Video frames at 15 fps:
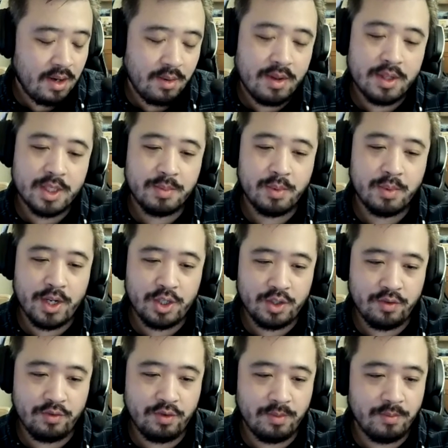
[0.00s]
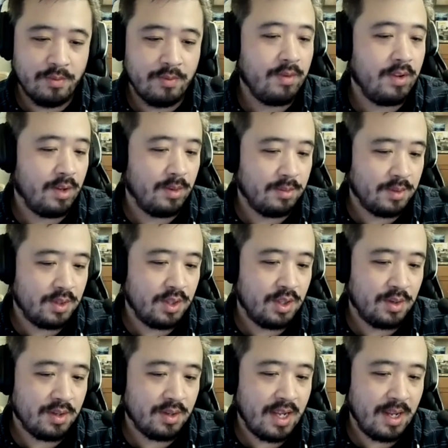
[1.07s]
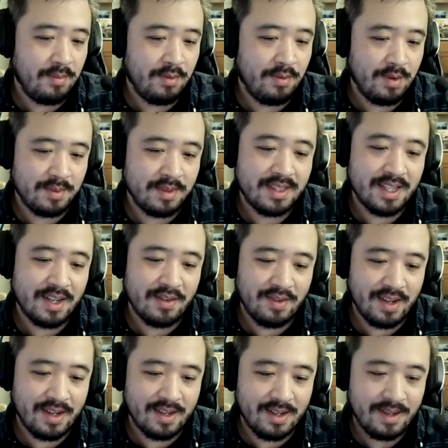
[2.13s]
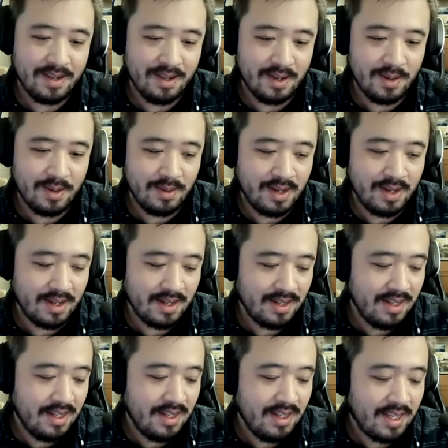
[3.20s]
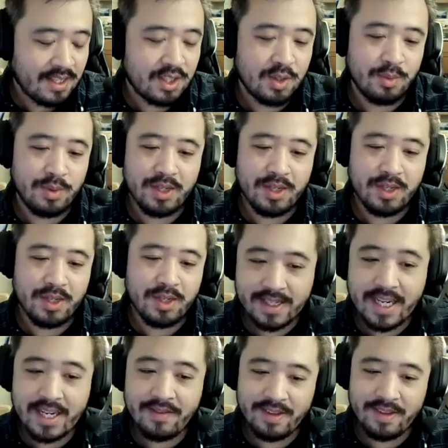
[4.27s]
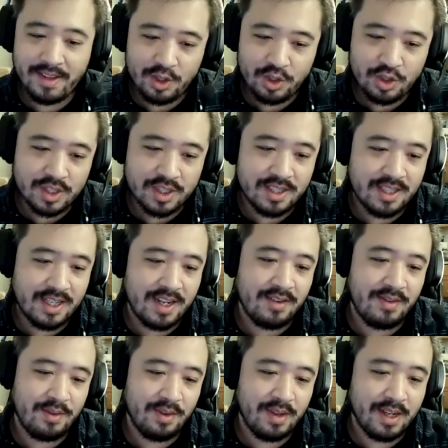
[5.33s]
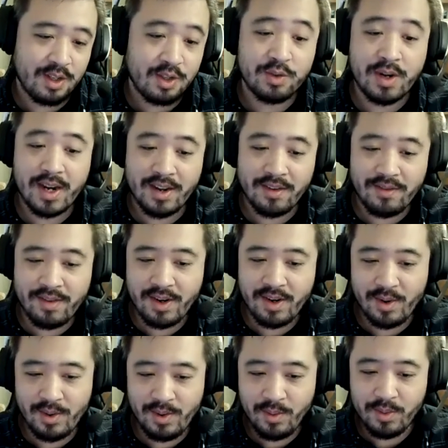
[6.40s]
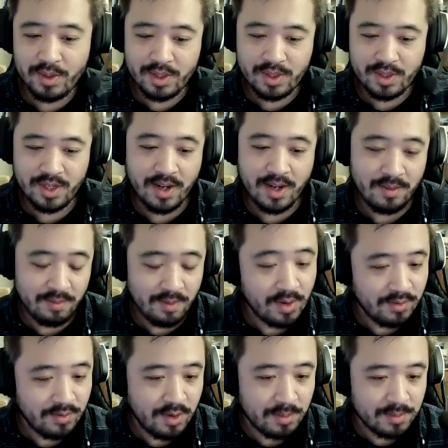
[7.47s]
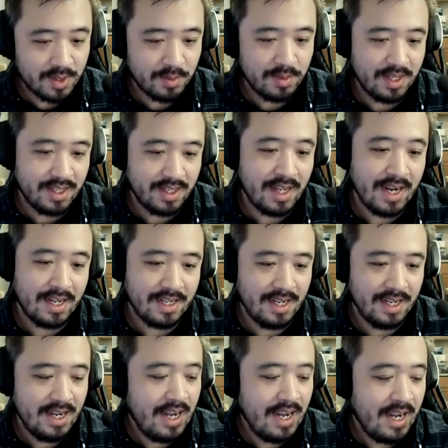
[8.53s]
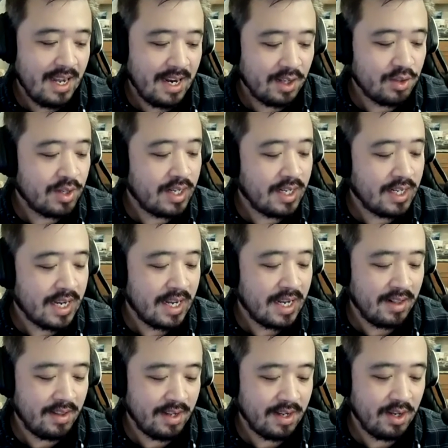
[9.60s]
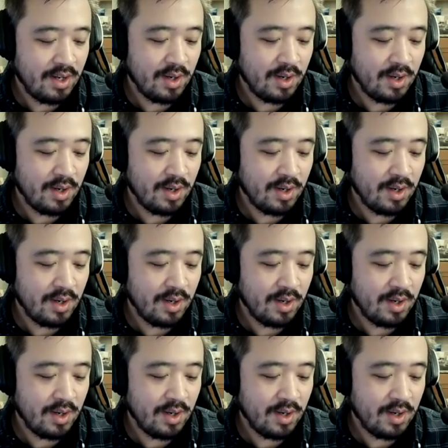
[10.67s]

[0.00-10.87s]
inspiration from films, came from stuff like, like surrealism, like David Lynch's stuff, or like Drive, which, films I really liked. And I tried to kind of like,